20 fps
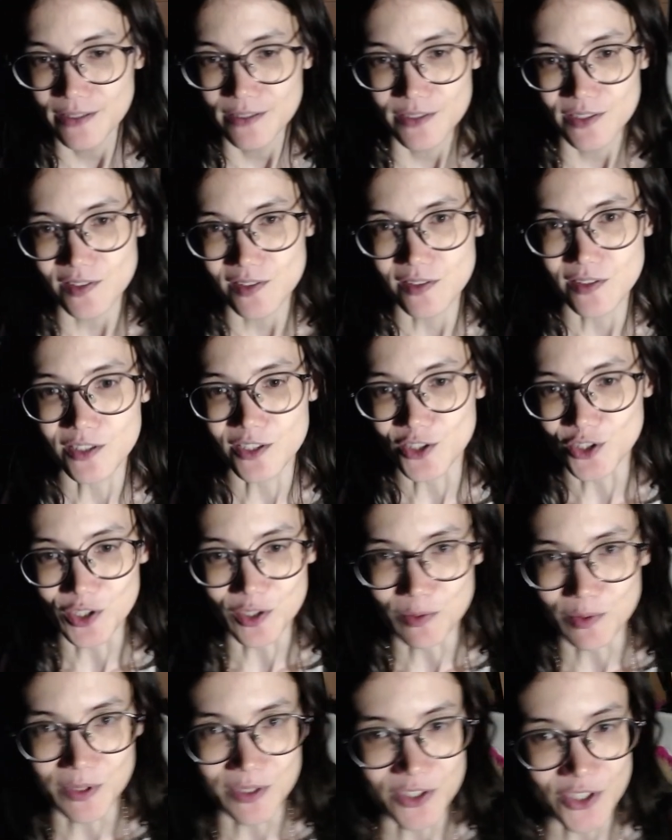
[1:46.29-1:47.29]

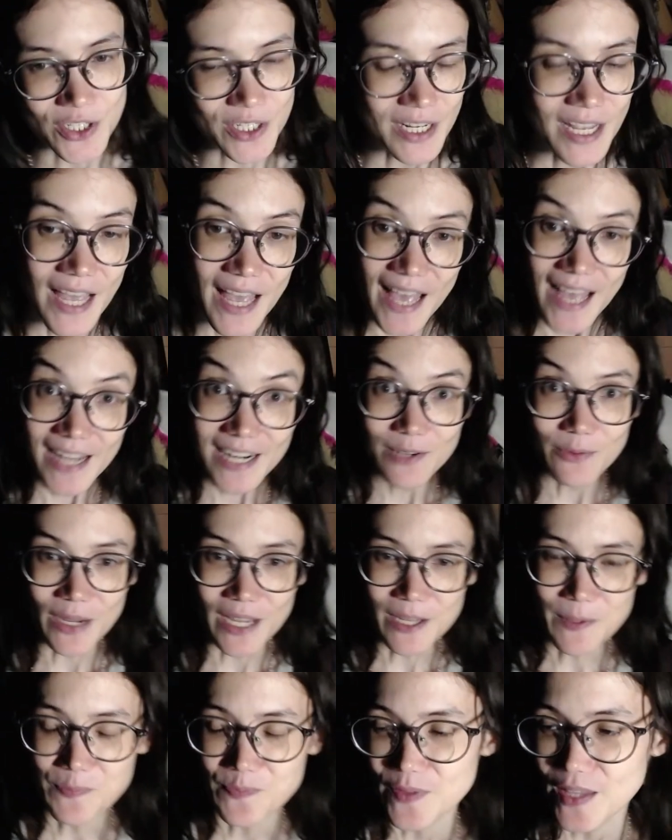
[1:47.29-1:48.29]
Stupid shit.
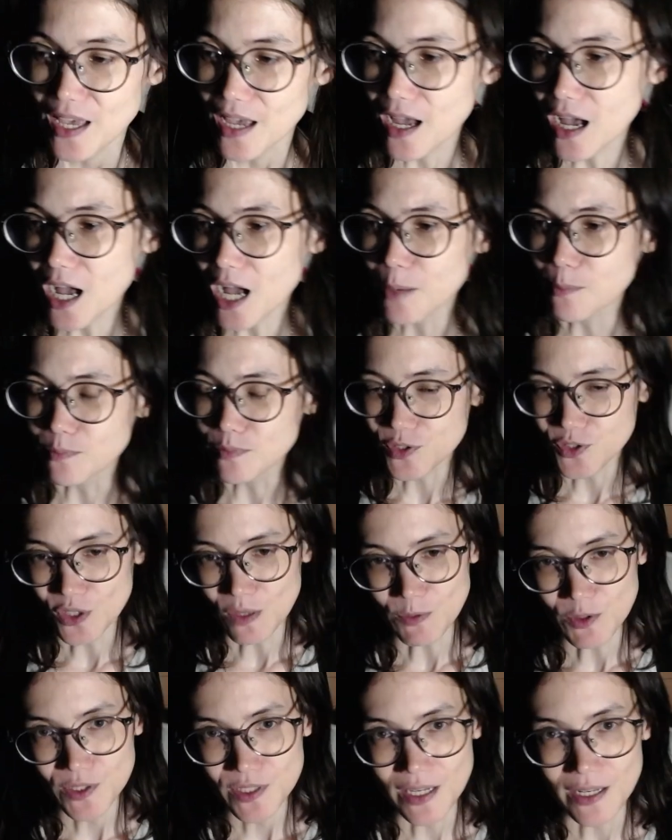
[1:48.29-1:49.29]
Anyway, so
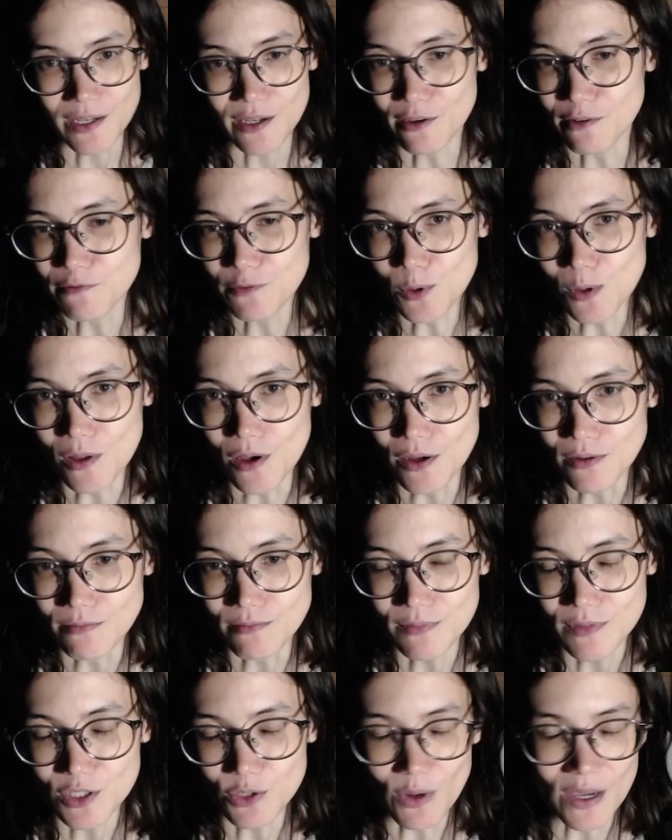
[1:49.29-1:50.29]
I'm just getting a
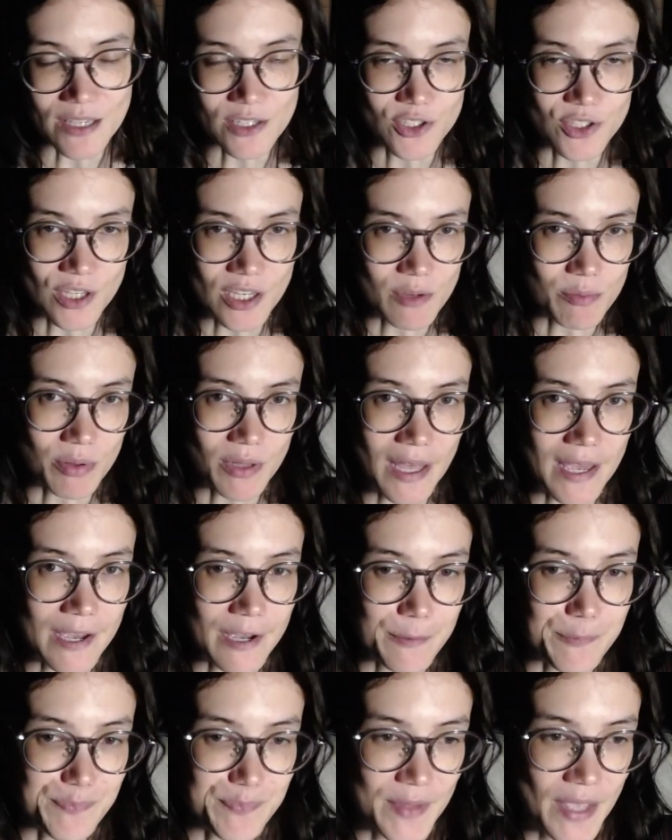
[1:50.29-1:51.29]
full-on UHD
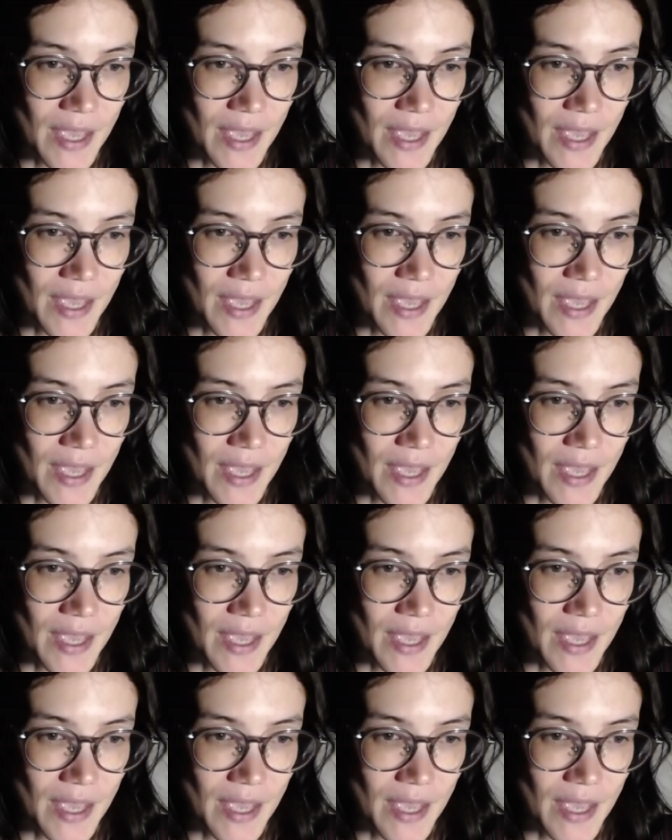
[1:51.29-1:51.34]
player.